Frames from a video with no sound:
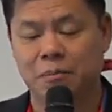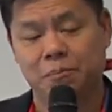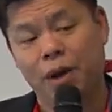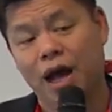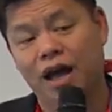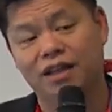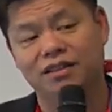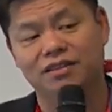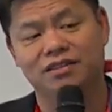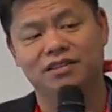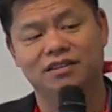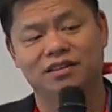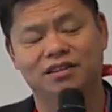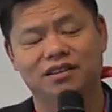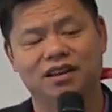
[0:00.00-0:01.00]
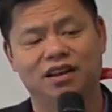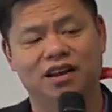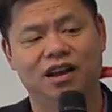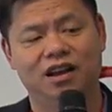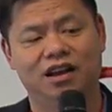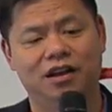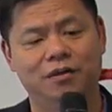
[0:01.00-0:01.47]
But
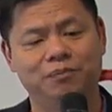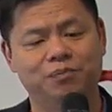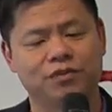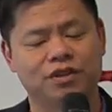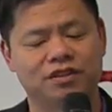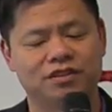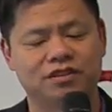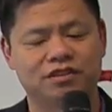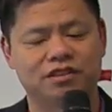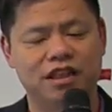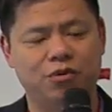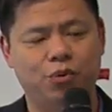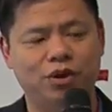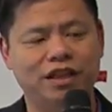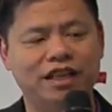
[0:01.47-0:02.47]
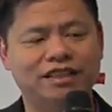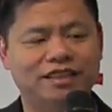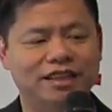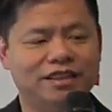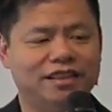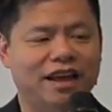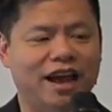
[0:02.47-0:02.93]
um, that when they
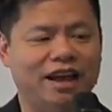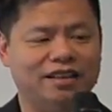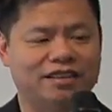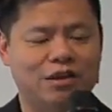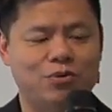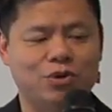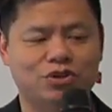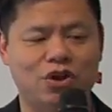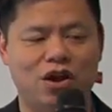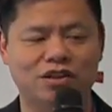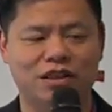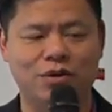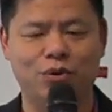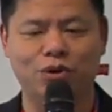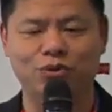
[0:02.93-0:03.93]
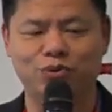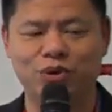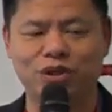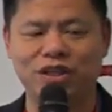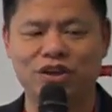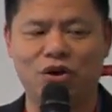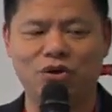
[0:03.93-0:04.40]
did that, they were ta- they were
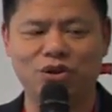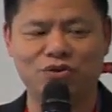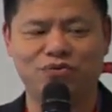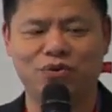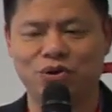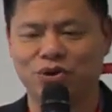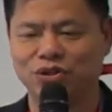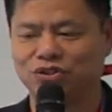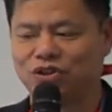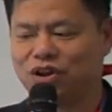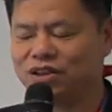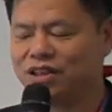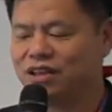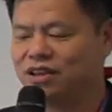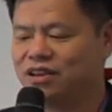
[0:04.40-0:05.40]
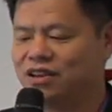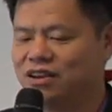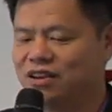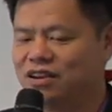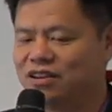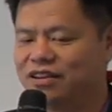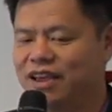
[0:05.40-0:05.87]
really only focused on
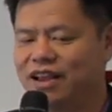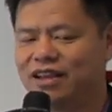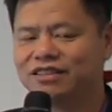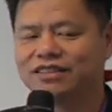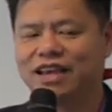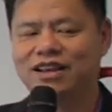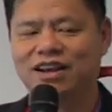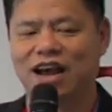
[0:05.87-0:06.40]
getting data